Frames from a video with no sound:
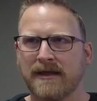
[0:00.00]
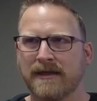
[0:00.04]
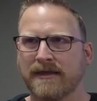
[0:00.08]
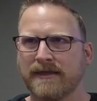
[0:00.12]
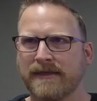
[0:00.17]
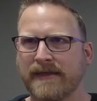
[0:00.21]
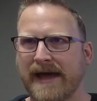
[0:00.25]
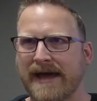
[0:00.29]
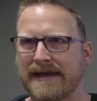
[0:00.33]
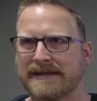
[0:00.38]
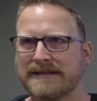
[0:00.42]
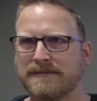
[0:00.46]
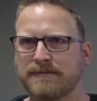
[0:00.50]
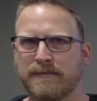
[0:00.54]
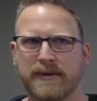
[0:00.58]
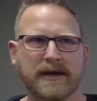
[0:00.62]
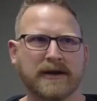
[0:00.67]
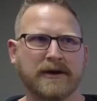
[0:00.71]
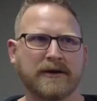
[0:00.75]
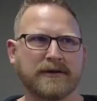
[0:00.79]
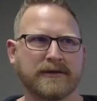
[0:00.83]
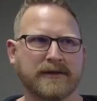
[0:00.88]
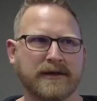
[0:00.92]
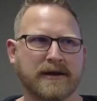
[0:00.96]
that's
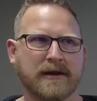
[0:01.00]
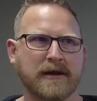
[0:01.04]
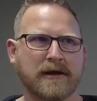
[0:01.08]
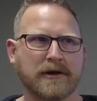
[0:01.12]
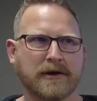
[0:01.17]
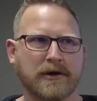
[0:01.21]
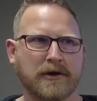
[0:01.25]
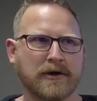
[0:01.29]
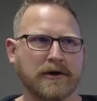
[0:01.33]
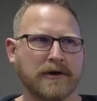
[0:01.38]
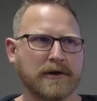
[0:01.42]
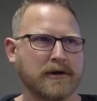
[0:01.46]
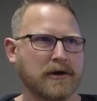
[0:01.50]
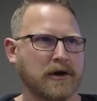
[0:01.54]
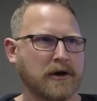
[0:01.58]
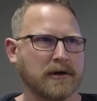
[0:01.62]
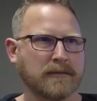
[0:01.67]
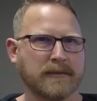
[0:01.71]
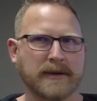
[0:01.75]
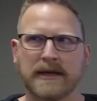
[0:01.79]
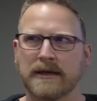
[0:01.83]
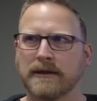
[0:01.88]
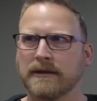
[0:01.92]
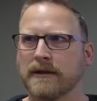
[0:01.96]
bigger than our current
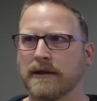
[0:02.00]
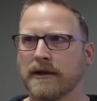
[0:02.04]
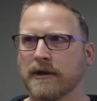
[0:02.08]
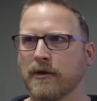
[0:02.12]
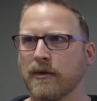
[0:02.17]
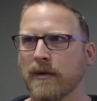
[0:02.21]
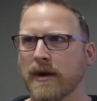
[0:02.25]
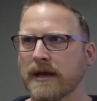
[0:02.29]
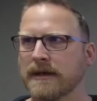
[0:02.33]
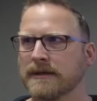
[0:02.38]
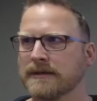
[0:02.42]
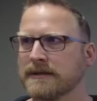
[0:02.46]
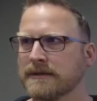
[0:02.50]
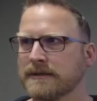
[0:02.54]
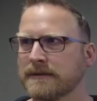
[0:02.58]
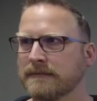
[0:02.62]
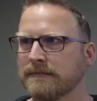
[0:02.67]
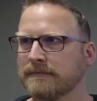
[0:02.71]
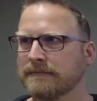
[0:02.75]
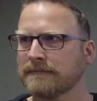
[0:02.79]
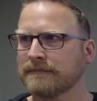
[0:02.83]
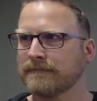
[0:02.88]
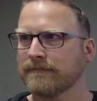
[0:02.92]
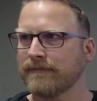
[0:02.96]
army in the U.S.
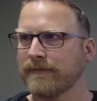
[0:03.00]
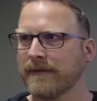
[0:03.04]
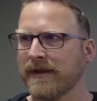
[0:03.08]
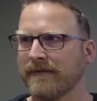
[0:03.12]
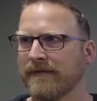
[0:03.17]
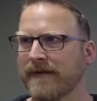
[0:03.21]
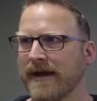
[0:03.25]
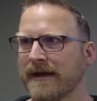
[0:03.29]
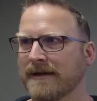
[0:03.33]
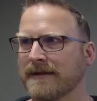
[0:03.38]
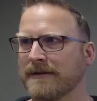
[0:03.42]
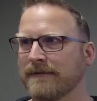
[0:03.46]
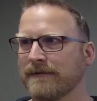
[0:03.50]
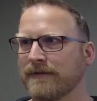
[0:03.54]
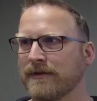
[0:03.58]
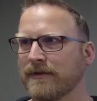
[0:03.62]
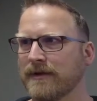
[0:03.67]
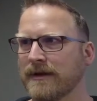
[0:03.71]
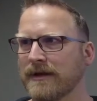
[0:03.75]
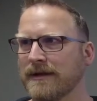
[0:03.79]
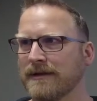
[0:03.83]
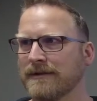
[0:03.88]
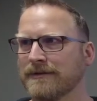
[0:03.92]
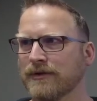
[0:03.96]
of active
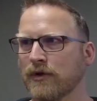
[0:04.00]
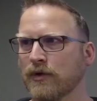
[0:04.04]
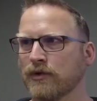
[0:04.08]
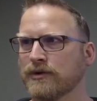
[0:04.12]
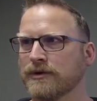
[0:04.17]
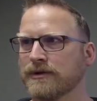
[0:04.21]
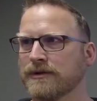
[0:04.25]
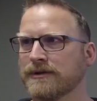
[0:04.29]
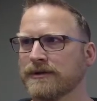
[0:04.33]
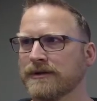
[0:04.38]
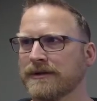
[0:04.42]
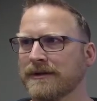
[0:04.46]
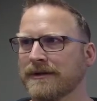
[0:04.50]
duty soldiers.